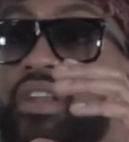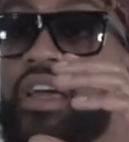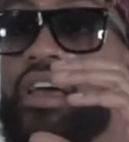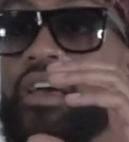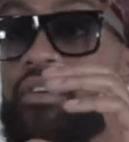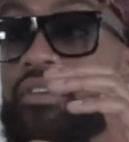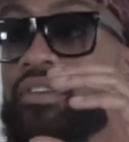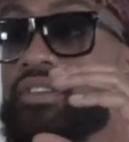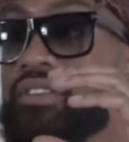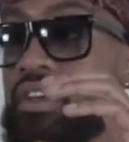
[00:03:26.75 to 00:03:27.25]
it
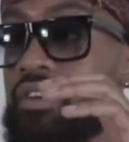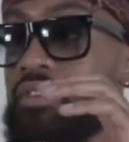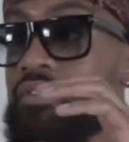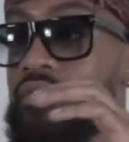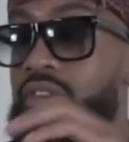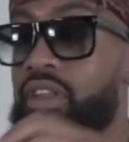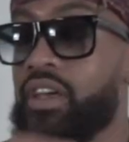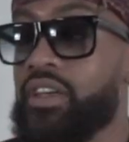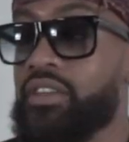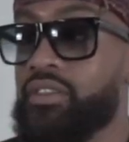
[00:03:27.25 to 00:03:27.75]
down, because I don't
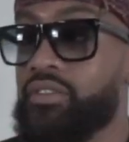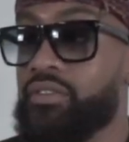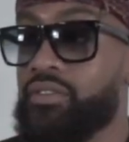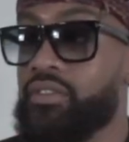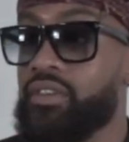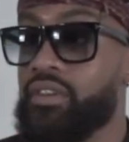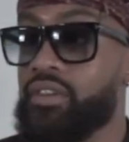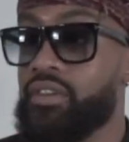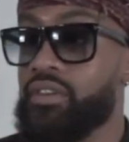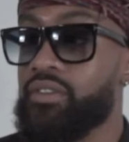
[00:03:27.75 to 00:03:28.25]
even like
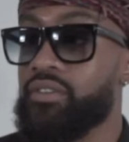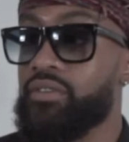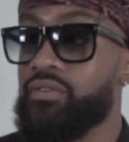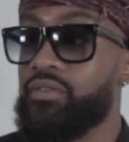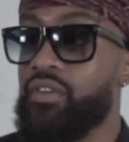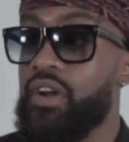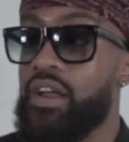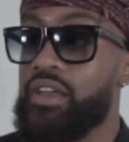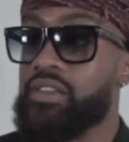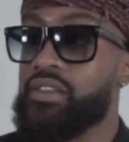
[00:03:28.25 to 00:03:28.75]
the
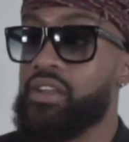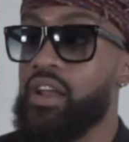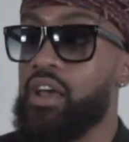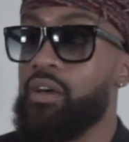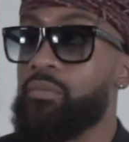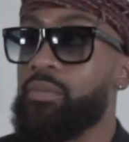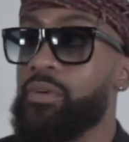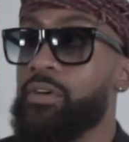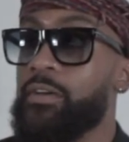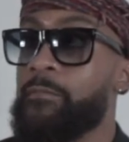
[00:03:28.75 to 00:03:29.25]
phrase of
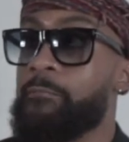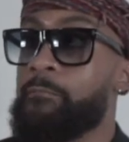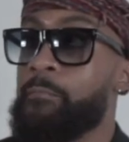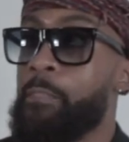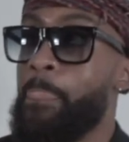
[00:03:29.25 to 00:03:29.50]
that, but